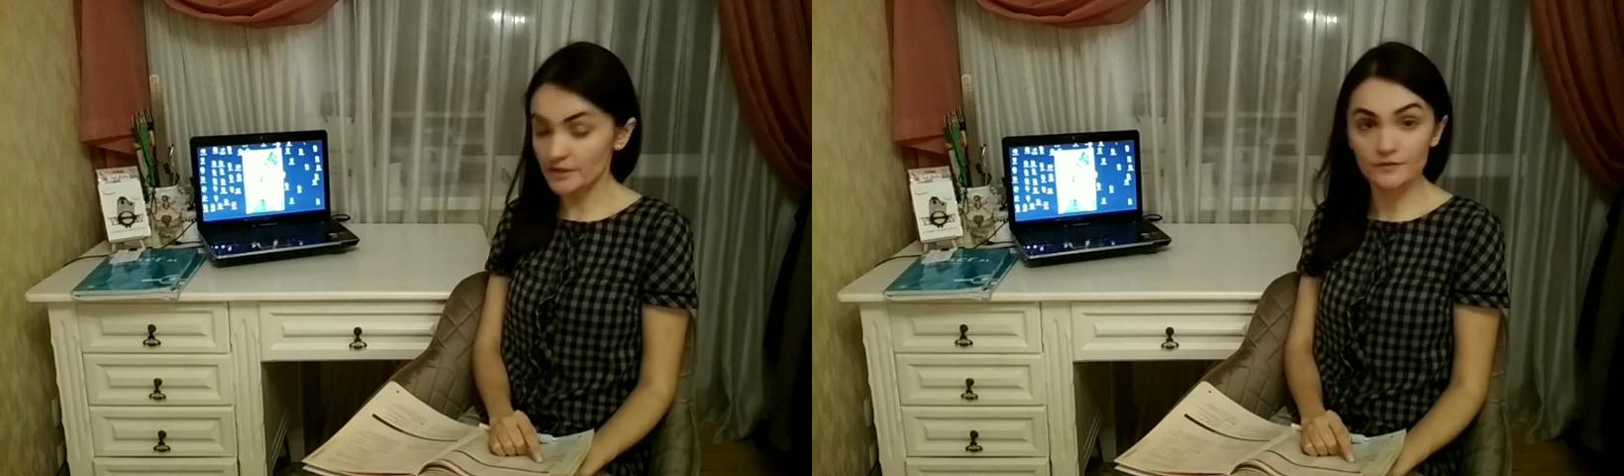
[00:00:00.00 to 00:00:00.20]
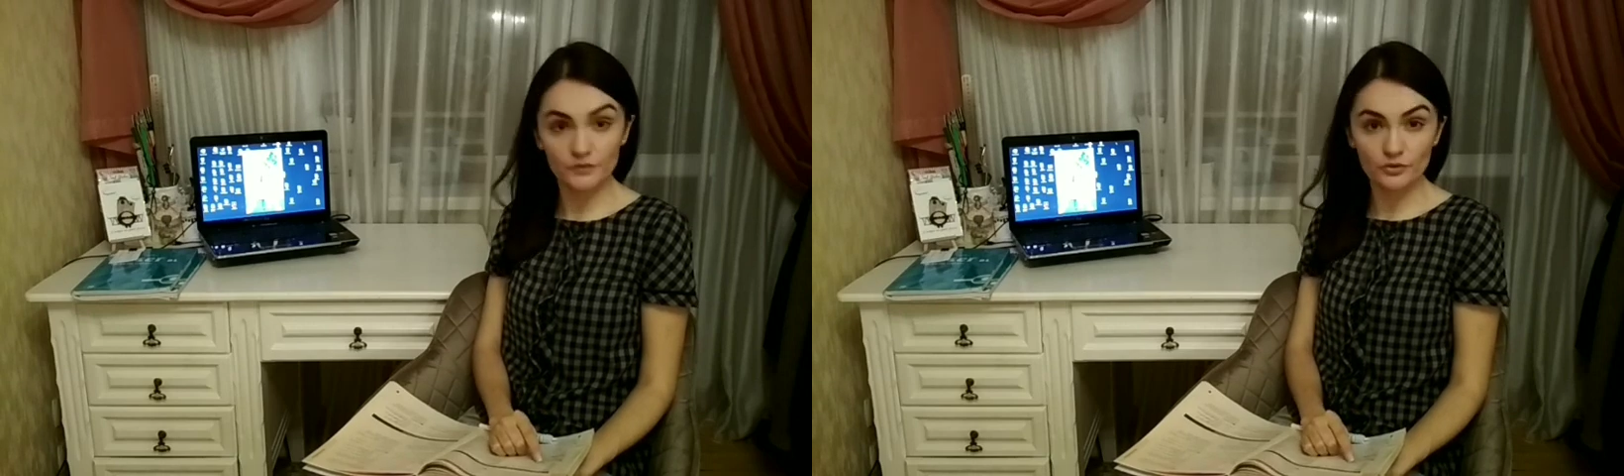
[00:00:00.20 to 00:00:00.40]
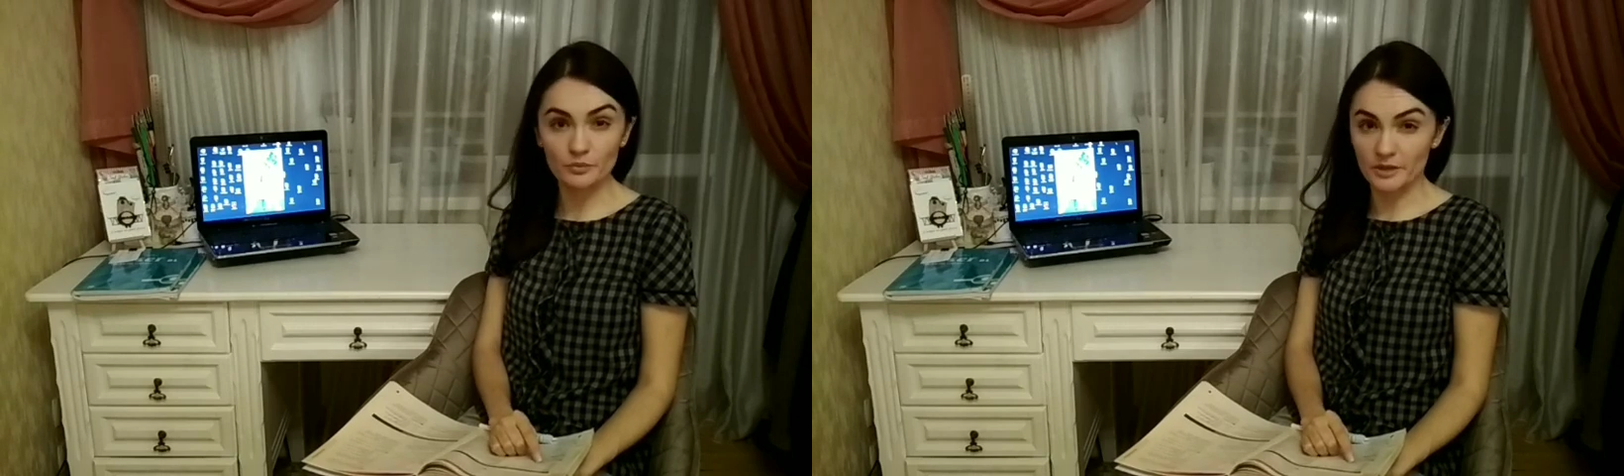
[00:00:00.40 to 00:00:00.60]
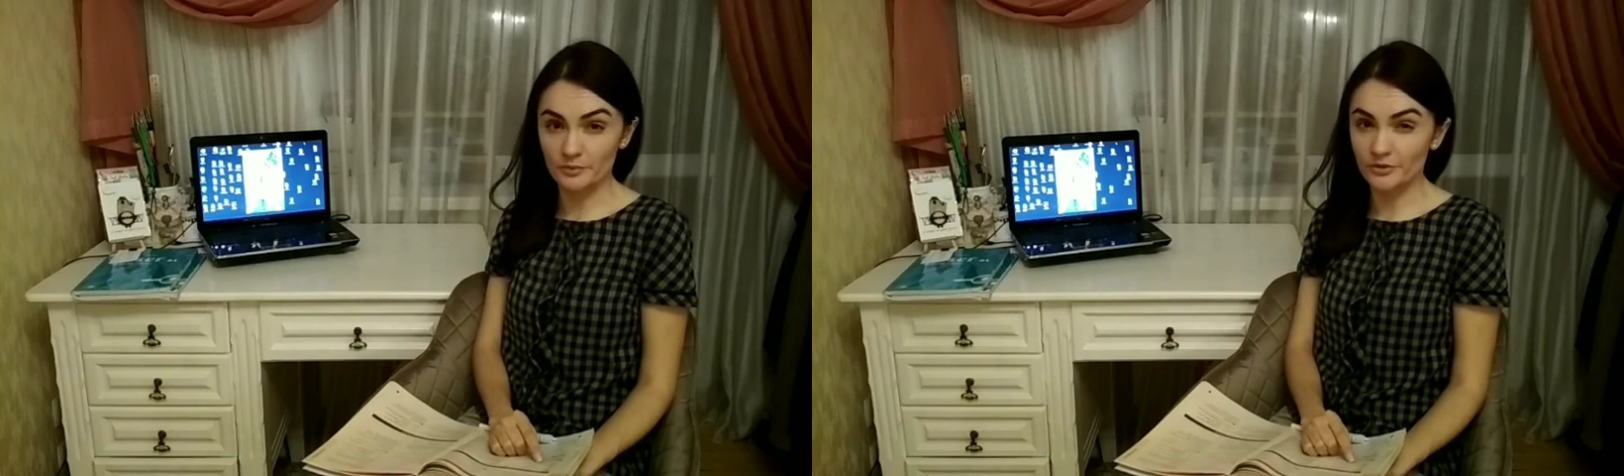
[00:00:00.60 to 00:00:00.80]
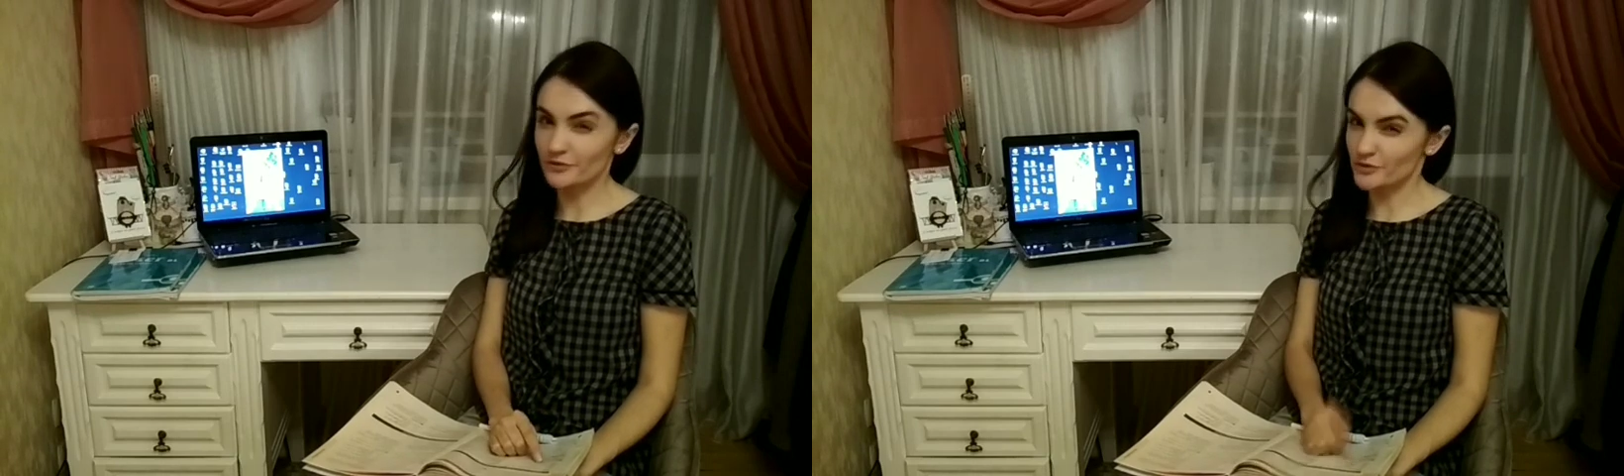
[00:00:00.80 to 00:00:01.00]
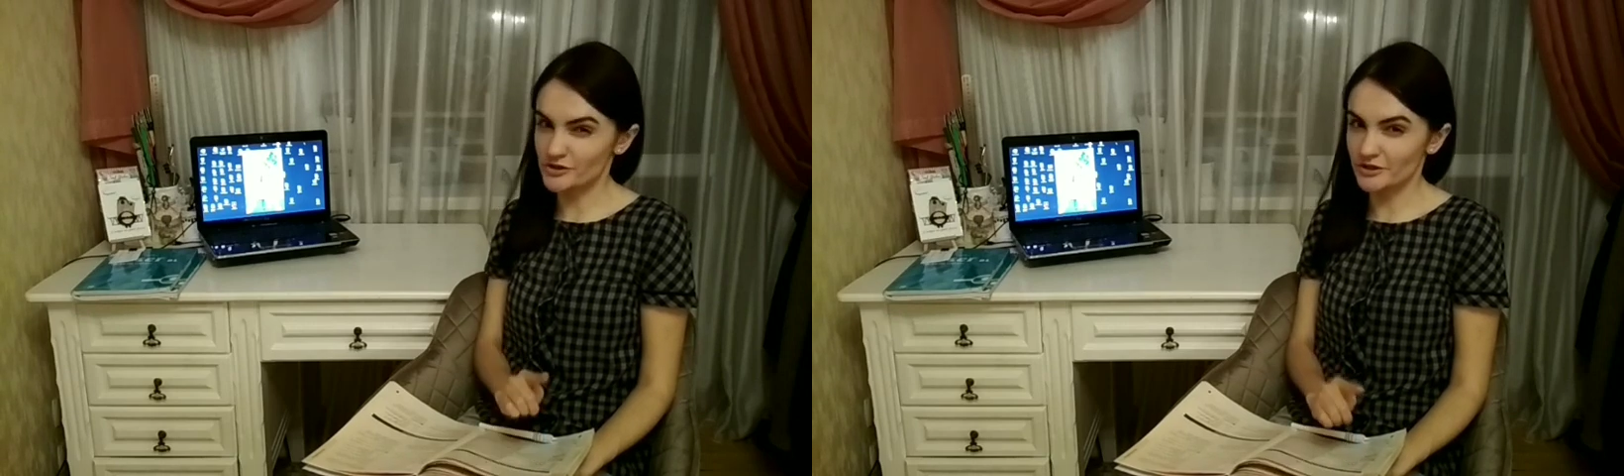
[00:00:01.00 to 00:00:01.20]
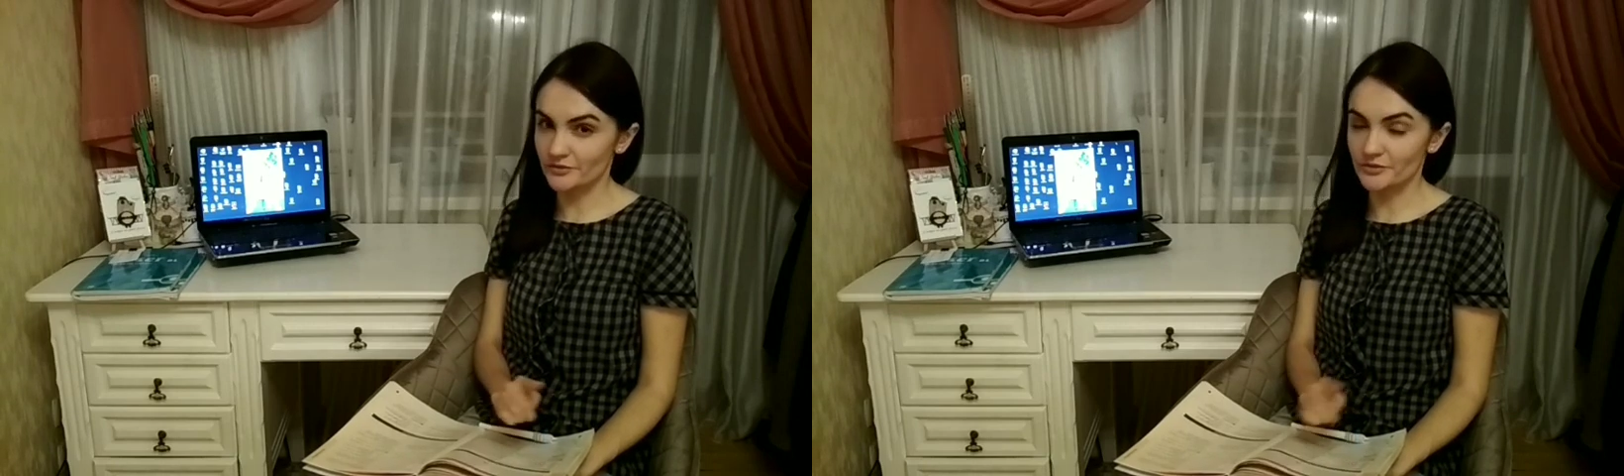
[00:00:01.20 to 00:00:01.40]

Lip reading: if you still